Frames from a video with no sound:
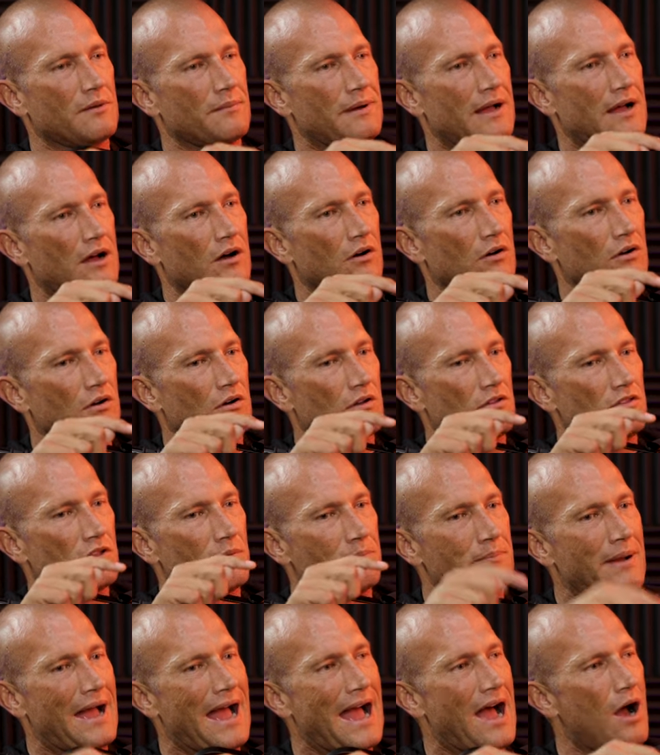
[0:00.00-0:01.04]
about the
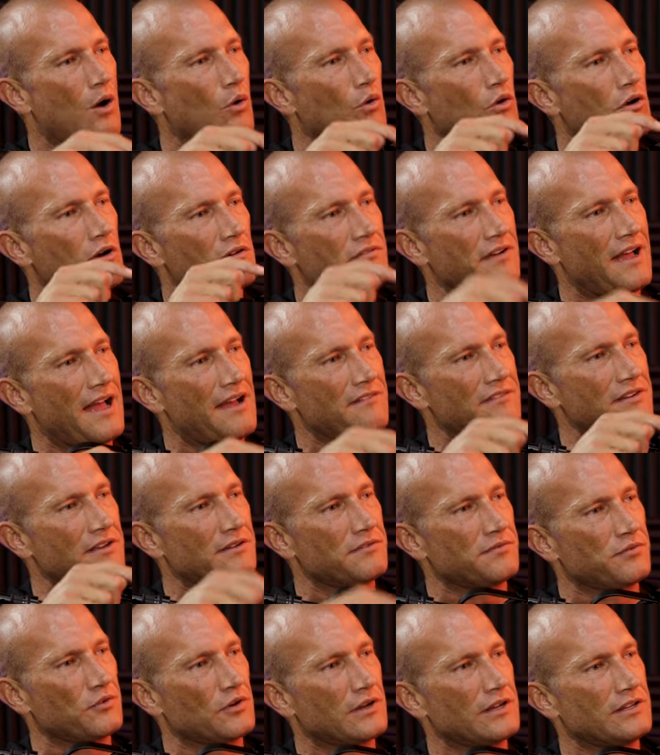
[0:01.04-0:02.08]
power of having
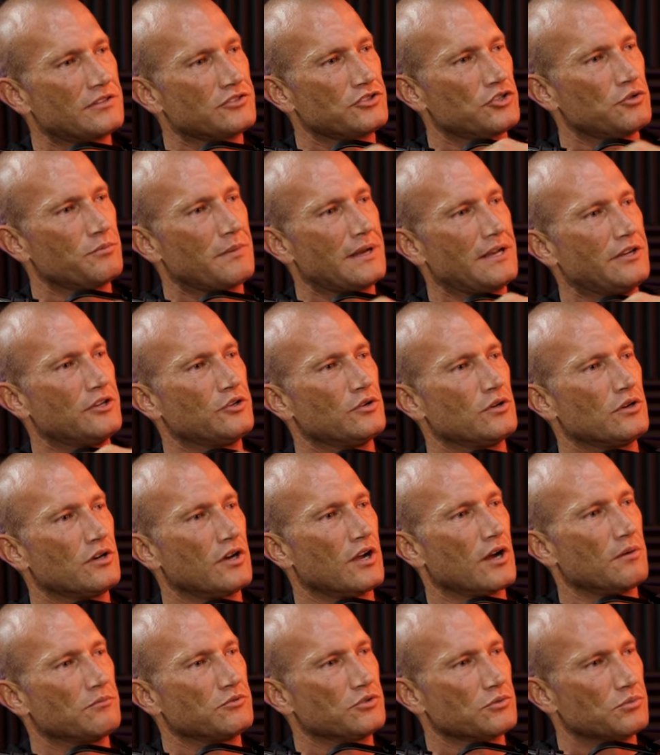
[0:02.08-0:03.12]
friends who make you
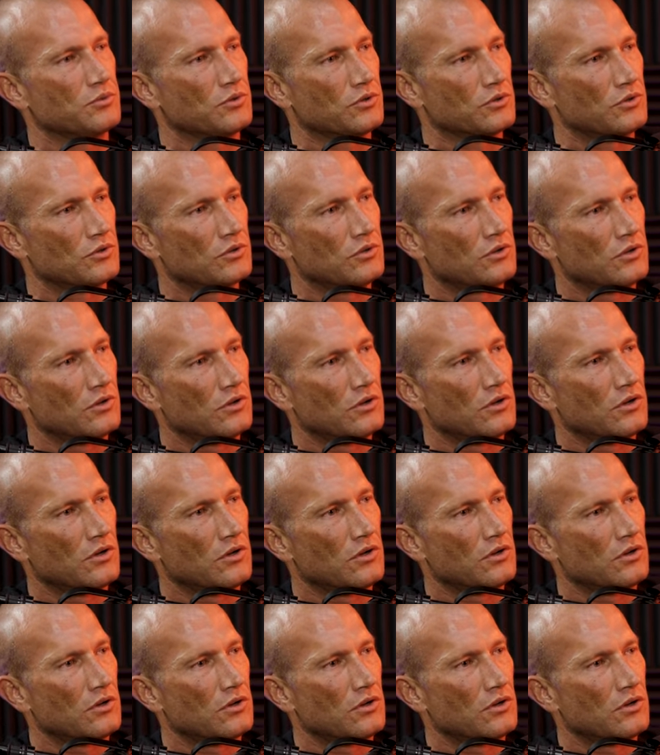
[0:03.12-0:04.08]
uncomfortable. Mm-hmm.